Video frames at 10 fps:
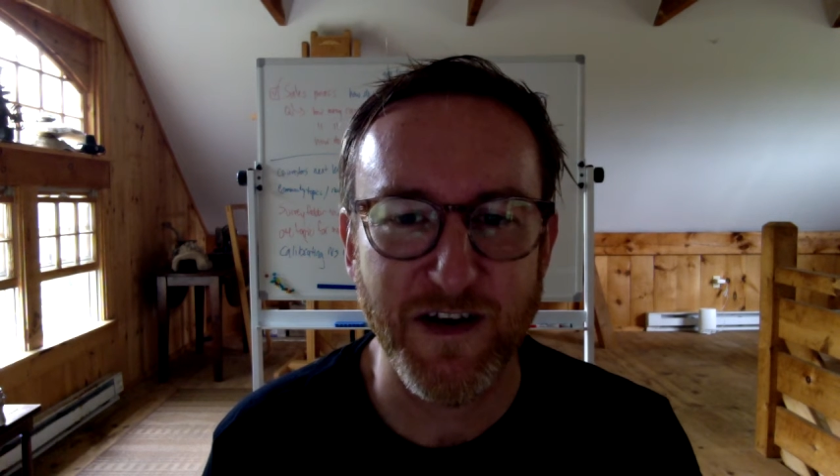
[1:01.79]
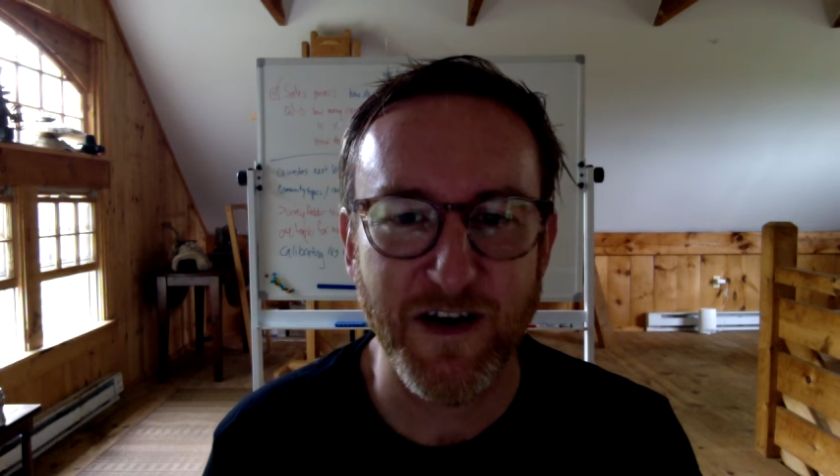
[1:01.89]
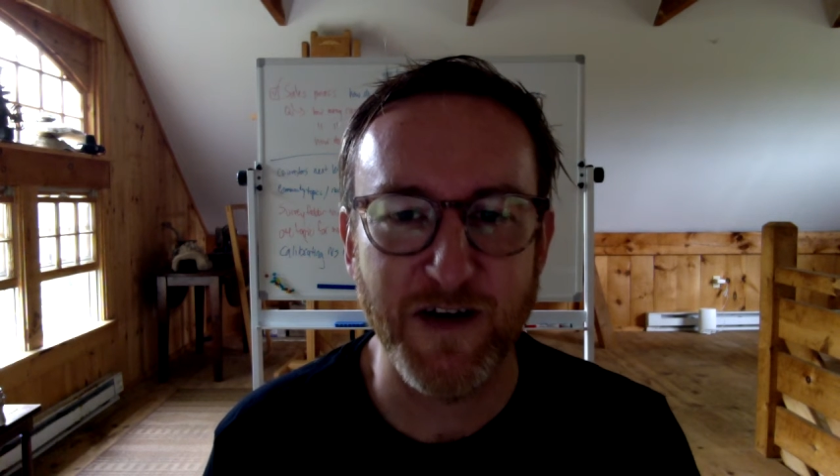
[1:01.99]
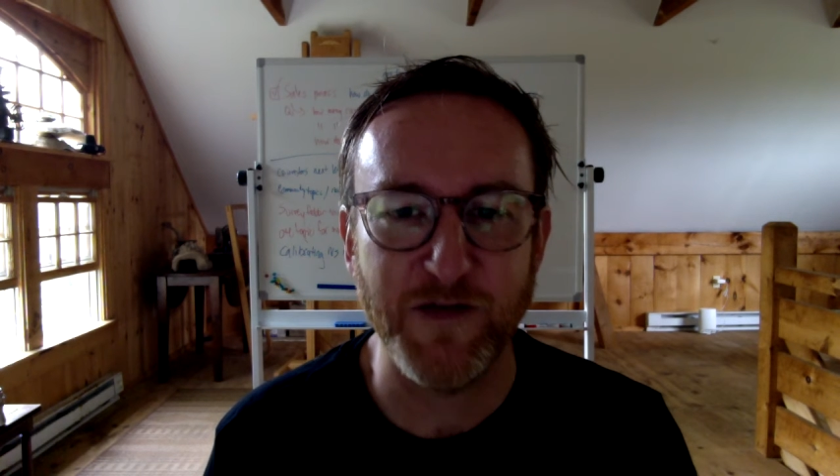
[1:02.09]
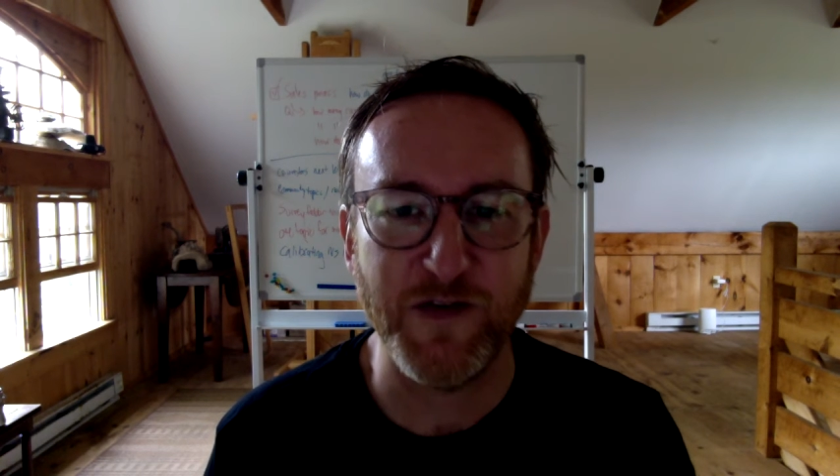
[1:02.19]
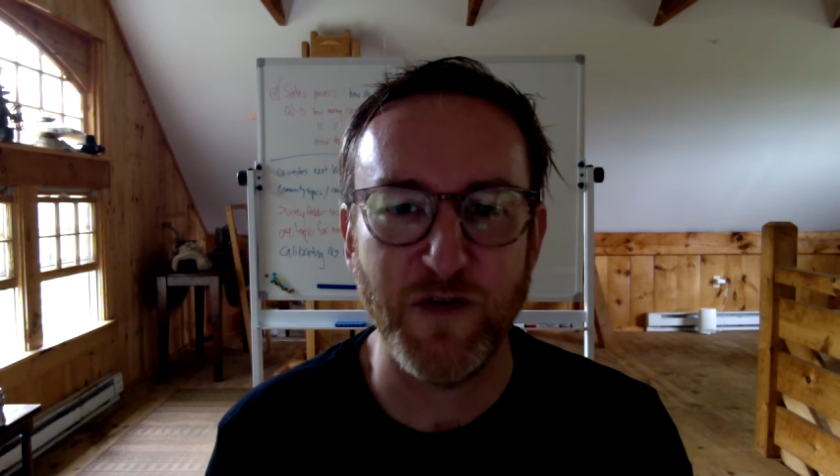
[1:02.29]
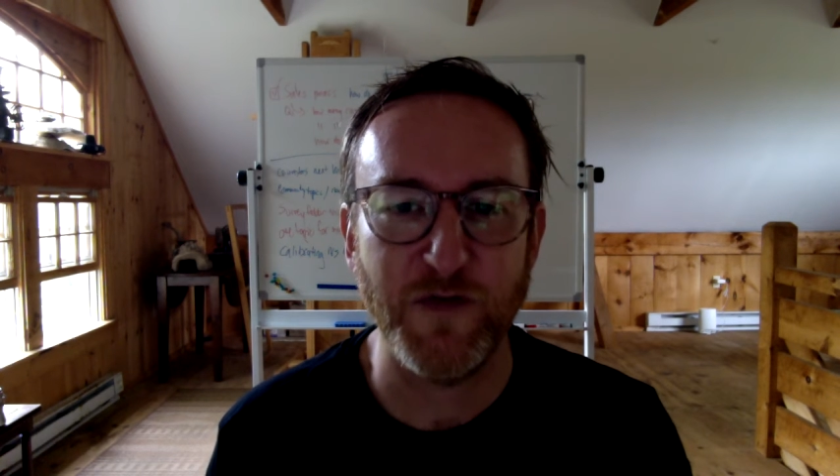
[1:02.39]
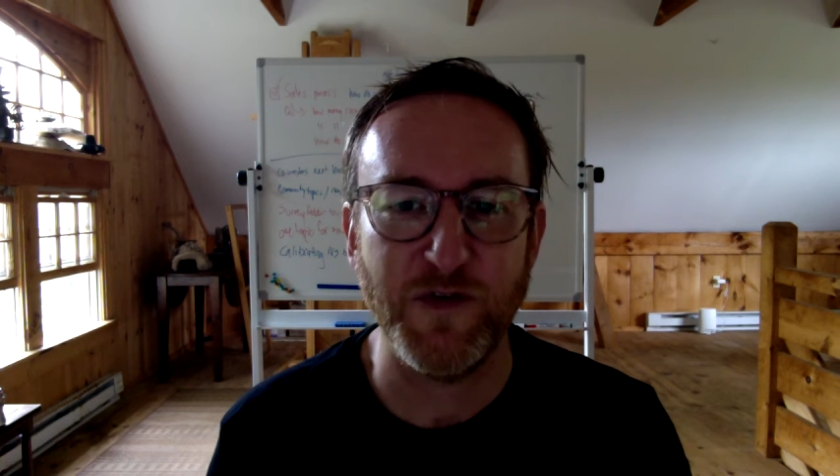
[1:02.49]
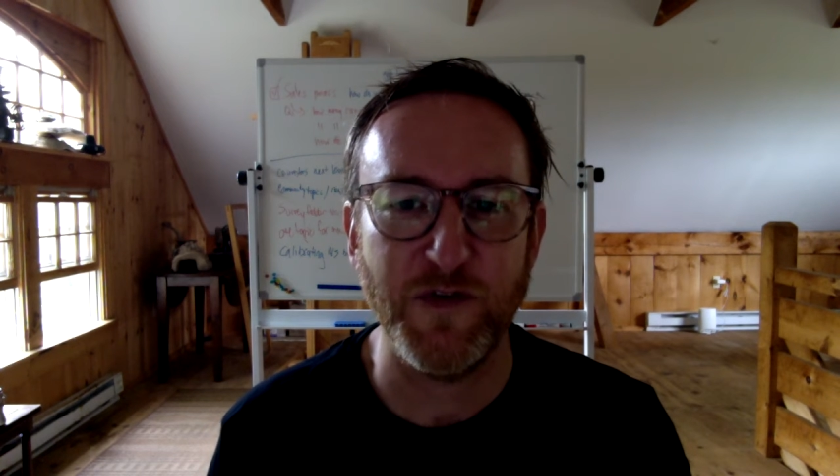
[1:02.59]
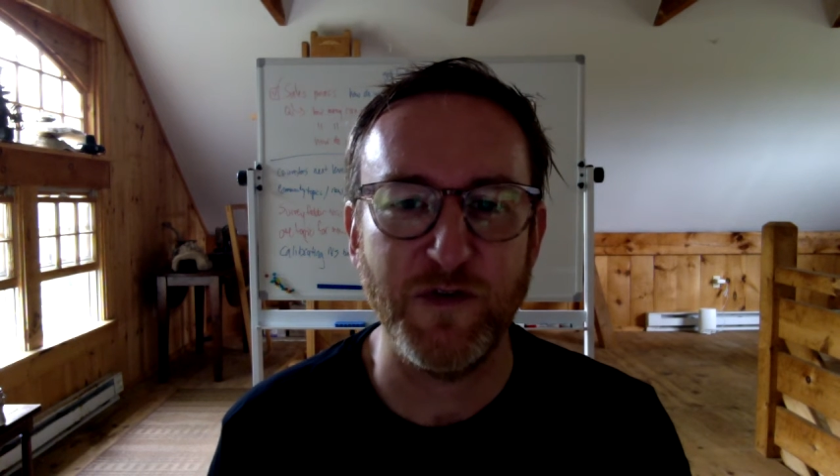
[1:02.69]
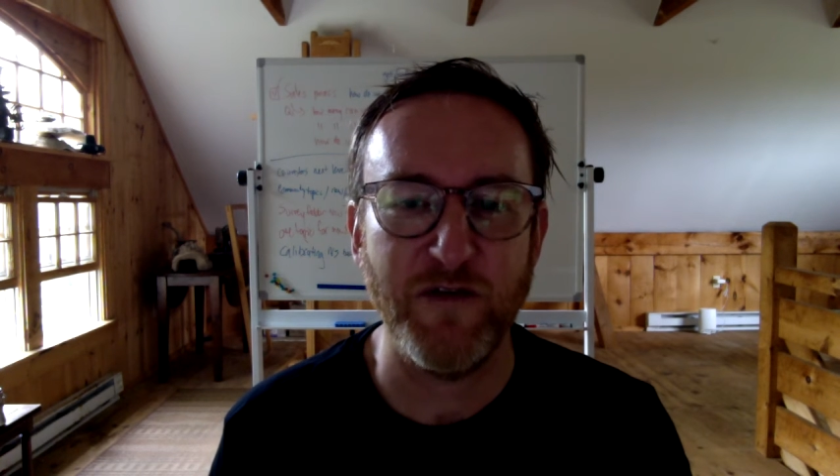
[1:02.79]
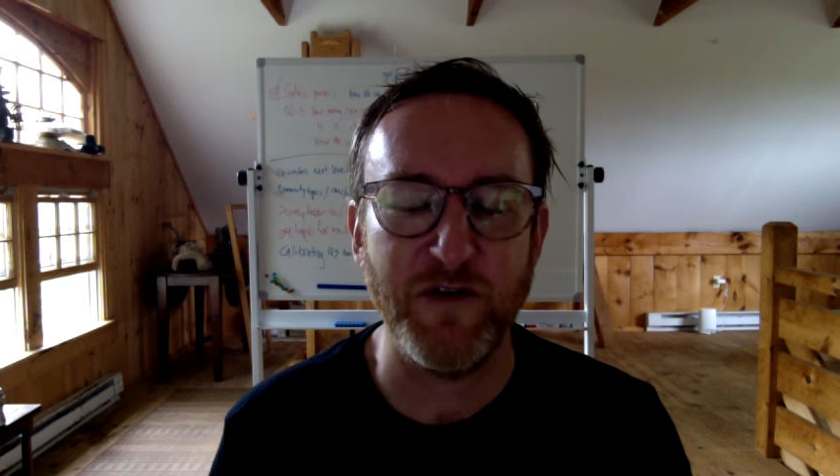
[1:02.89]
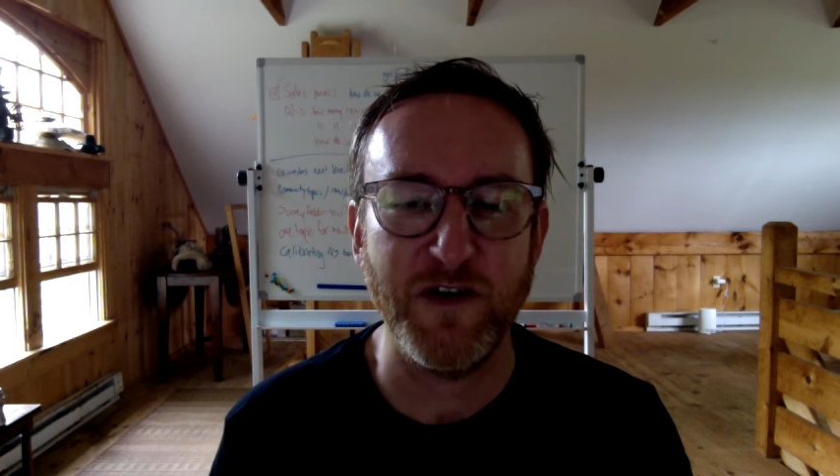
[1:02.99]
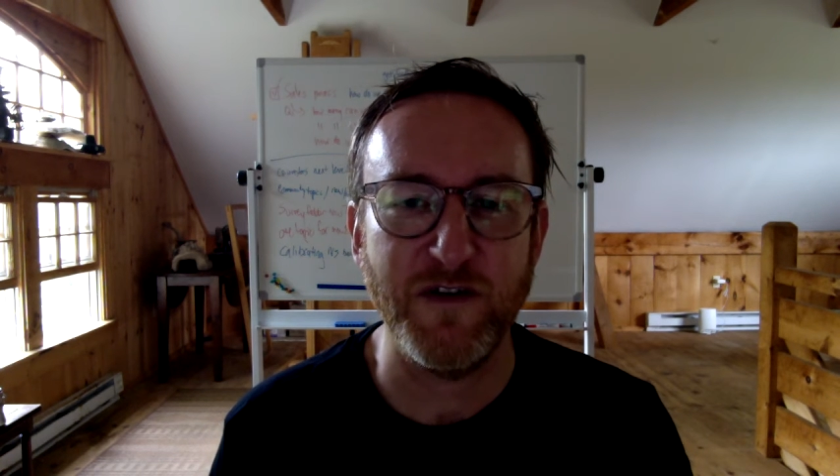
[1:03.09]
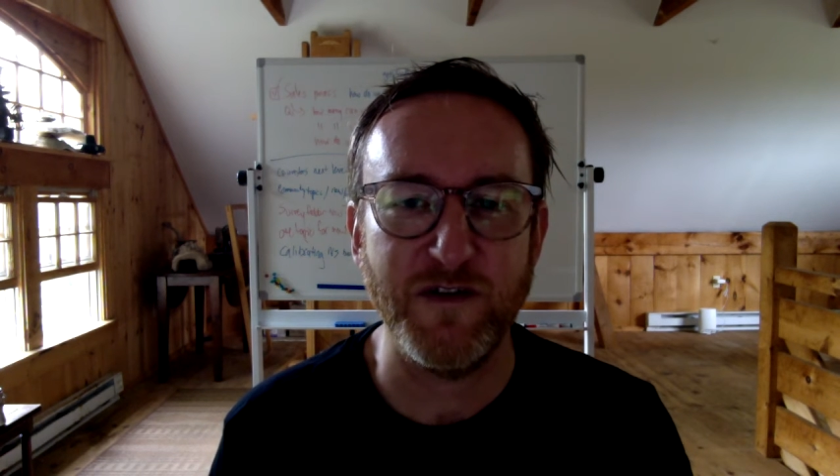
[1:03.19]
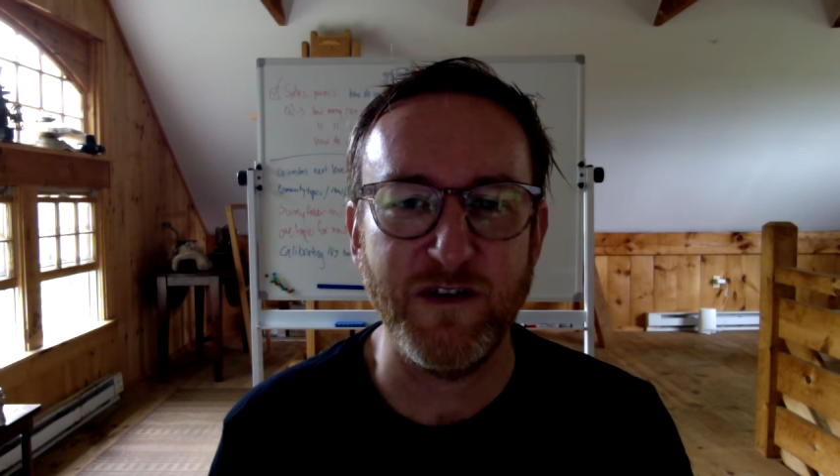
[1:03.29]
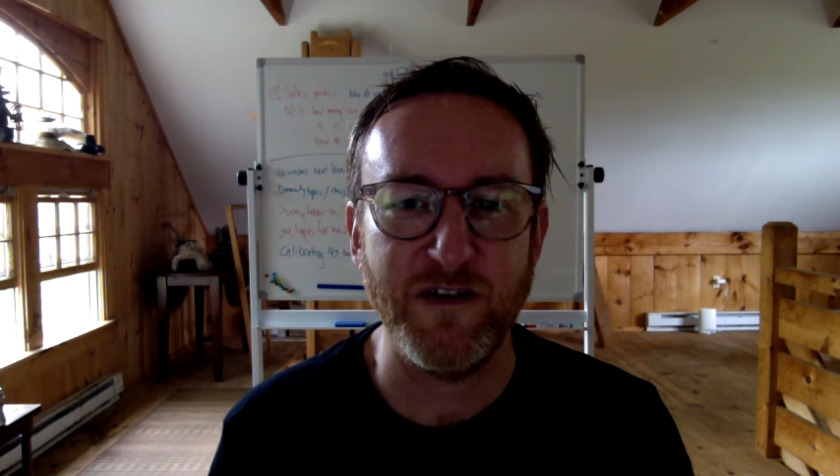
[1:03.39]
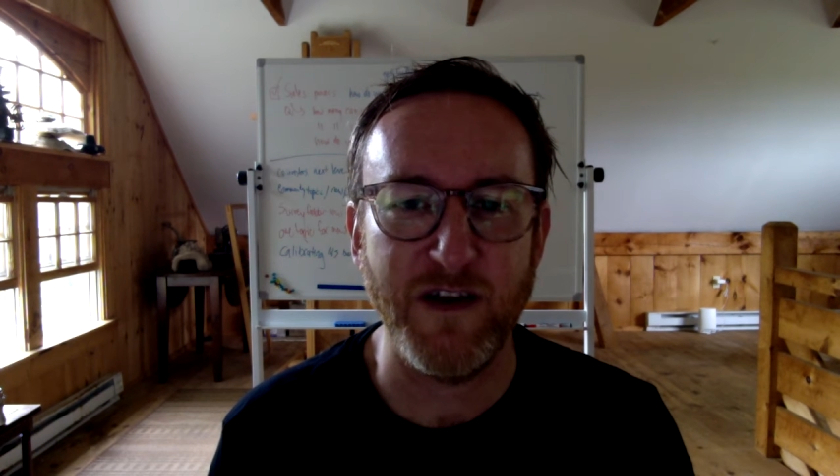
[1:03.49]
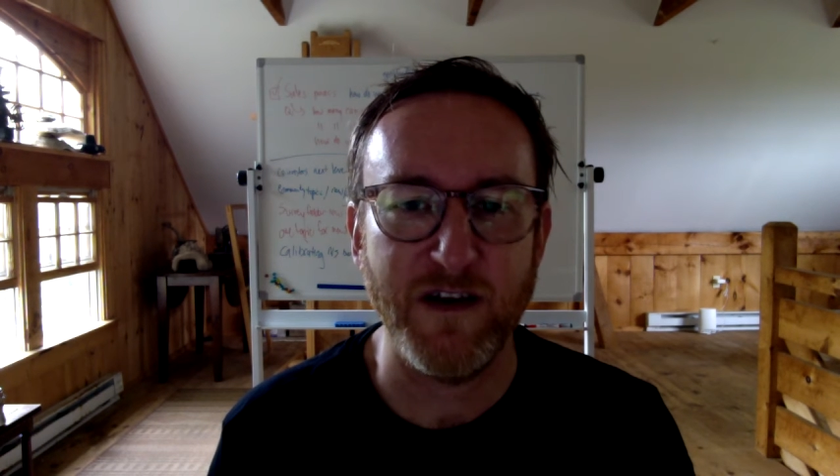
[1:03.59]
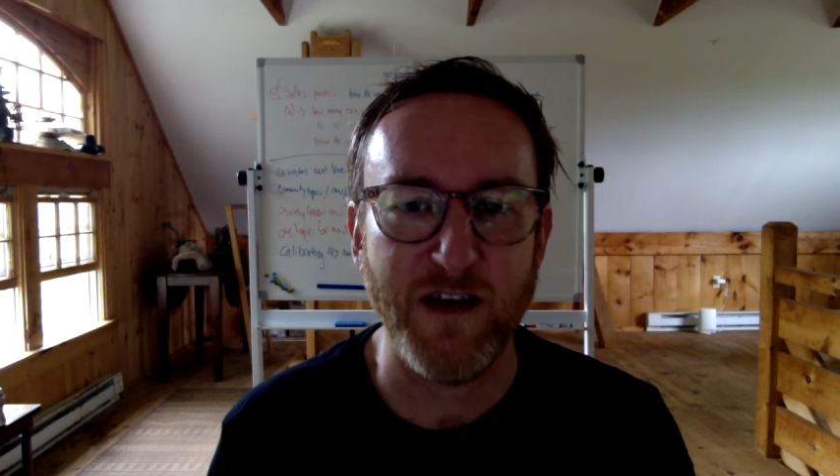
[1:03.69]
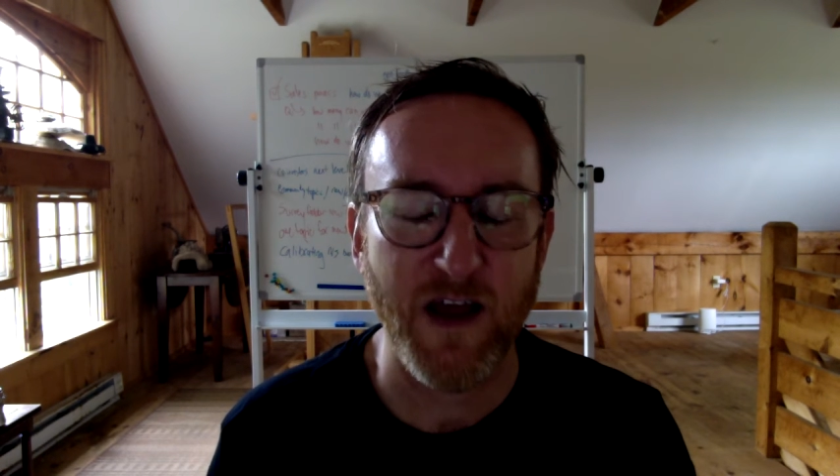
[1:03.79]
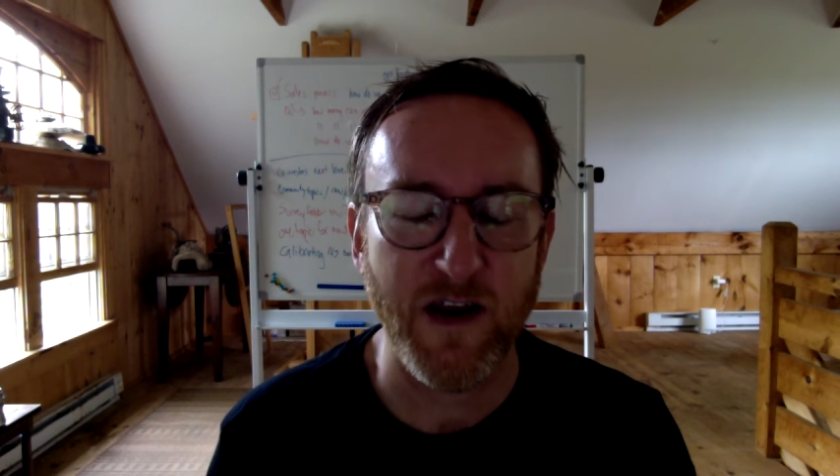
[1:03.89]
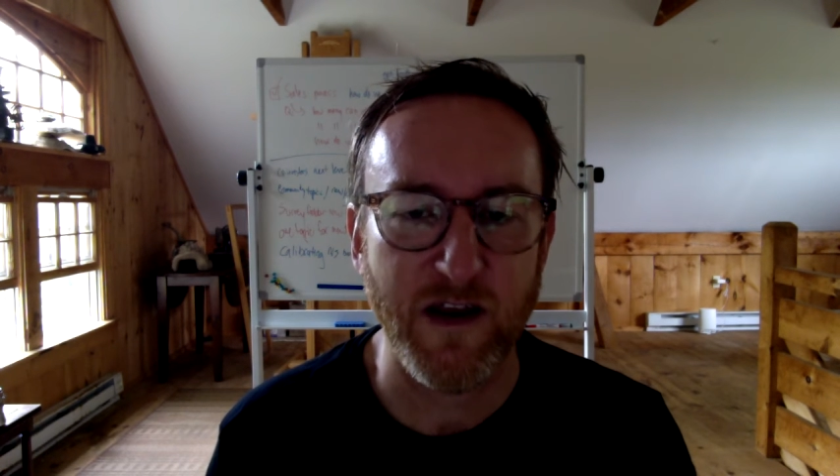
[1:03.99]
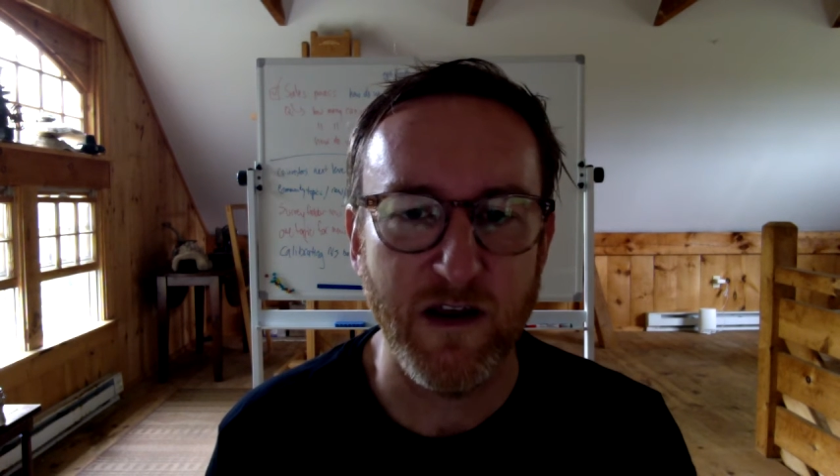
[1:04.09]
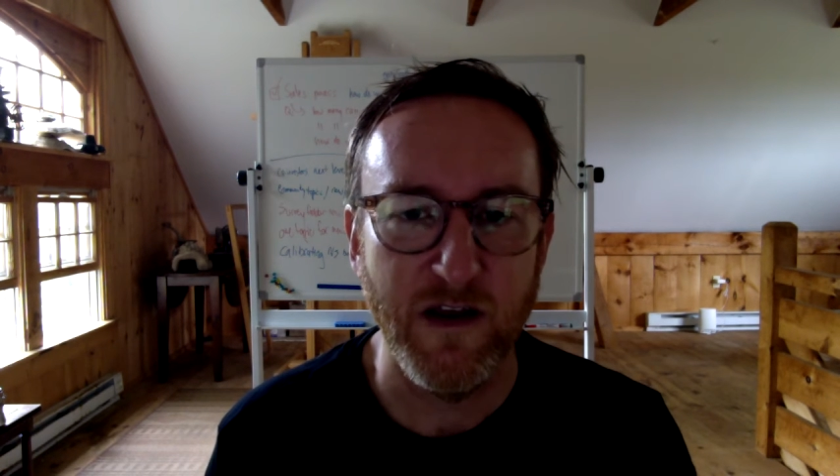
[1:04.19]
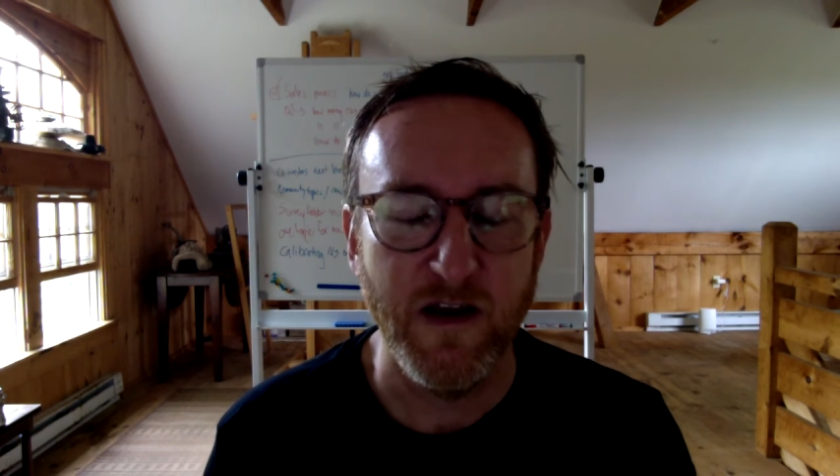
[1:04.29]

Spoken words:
So 7 years and counting,